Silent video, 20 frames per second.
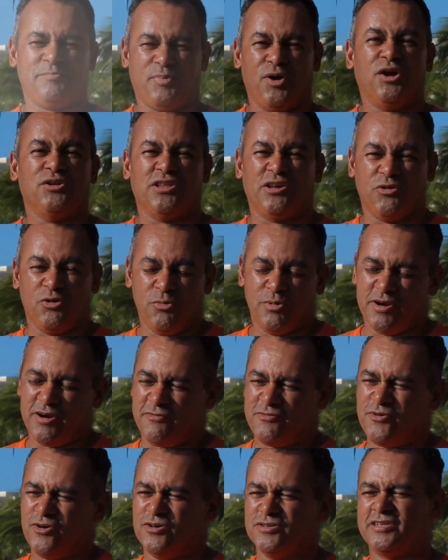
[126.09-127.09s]
a proud Aruban,
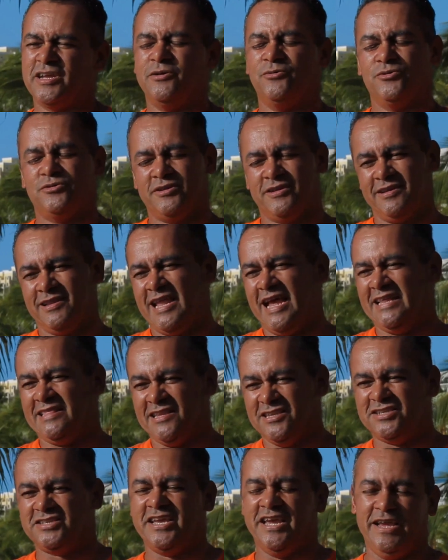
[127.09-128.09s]
of course, I would
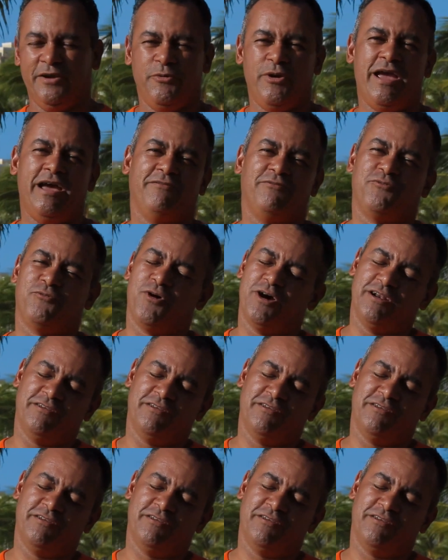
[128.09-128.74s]
gladly say we have